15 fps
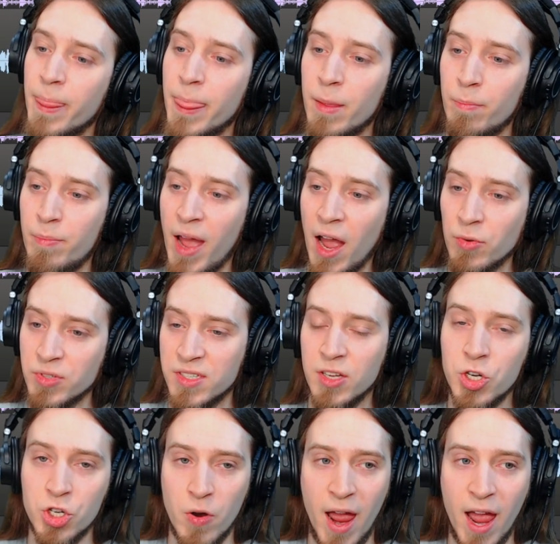bounce the
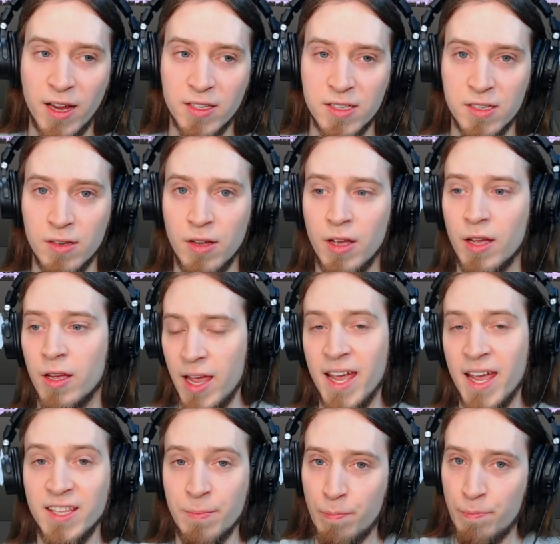tracks
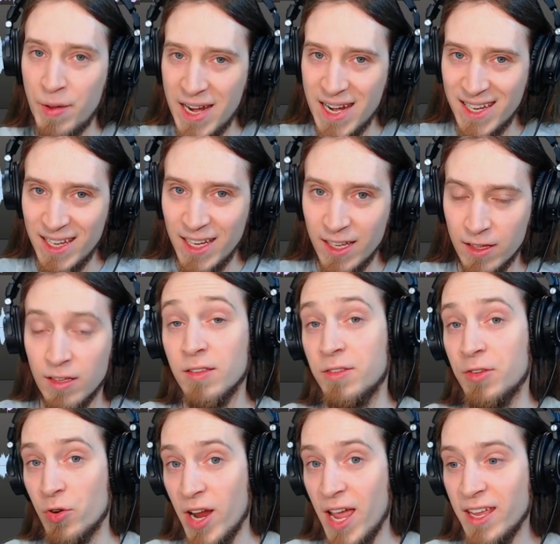and bake in
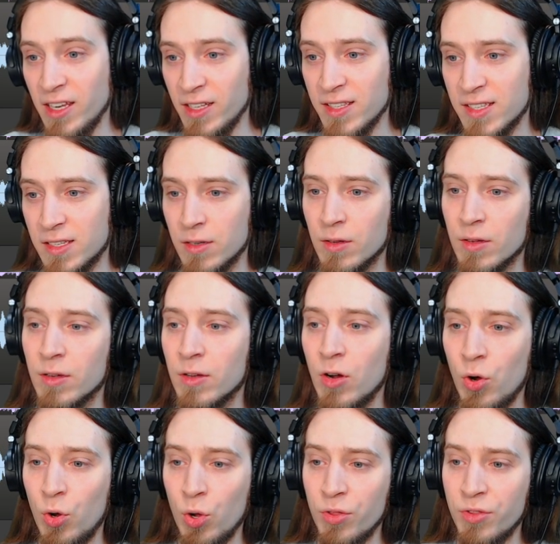your edits,
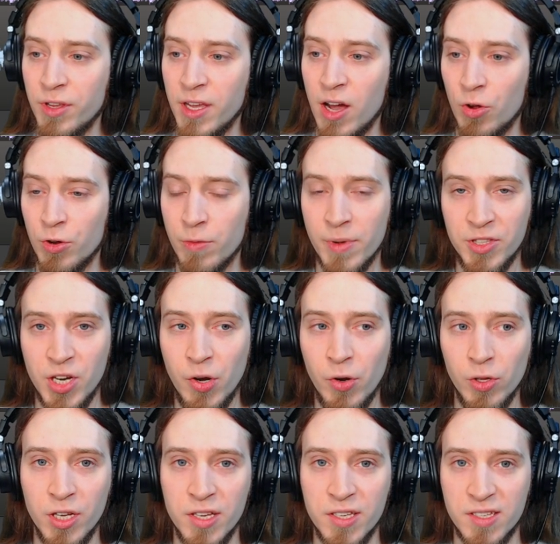all the audio
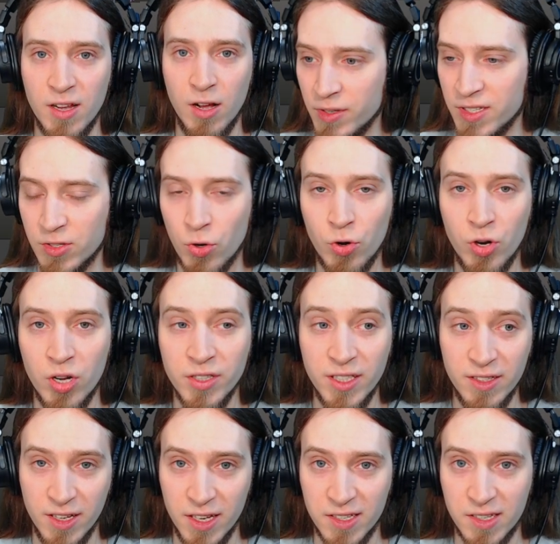material is stored on the
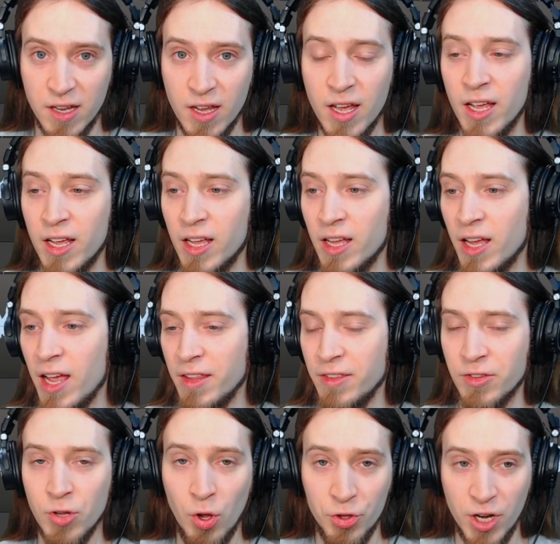disk and
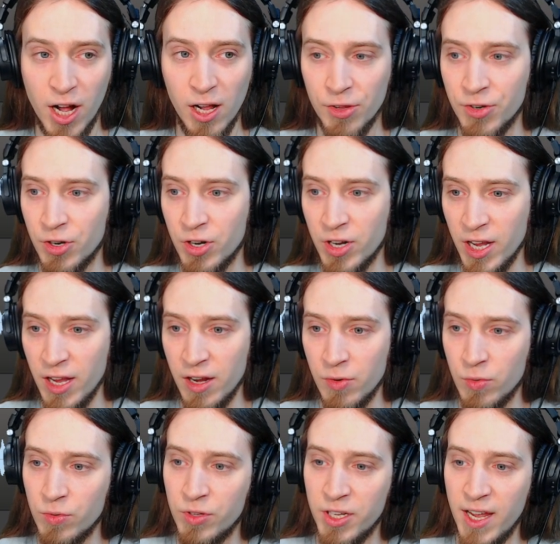not altered,
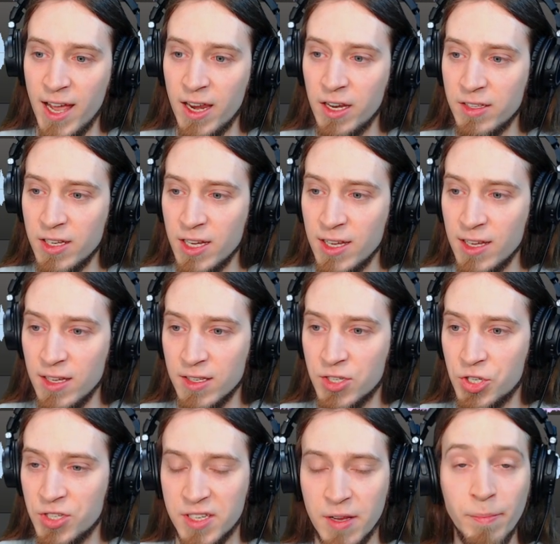and the editing is
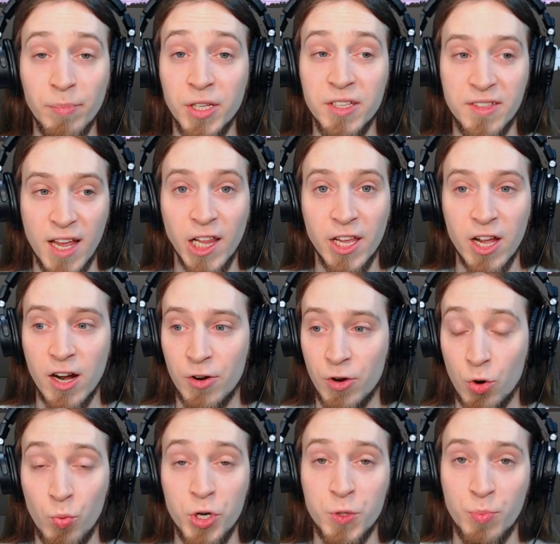simply telling
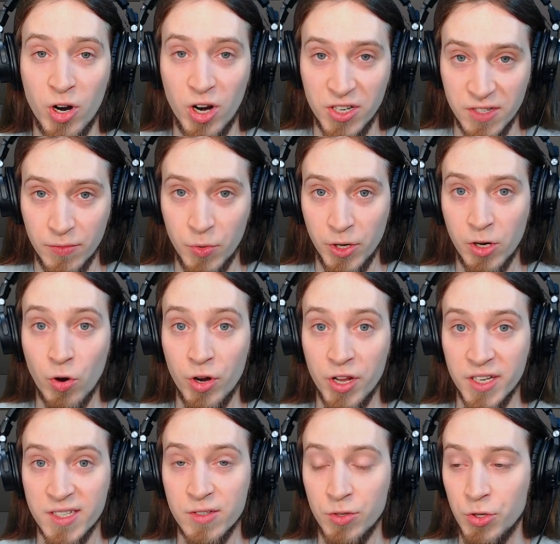Ardour which parts of the
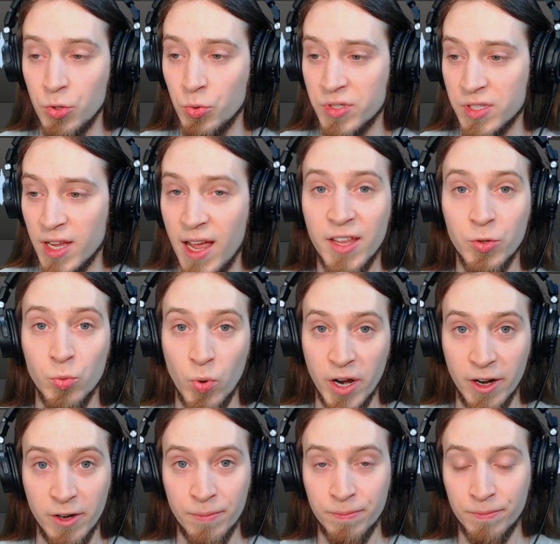recordings to use and where.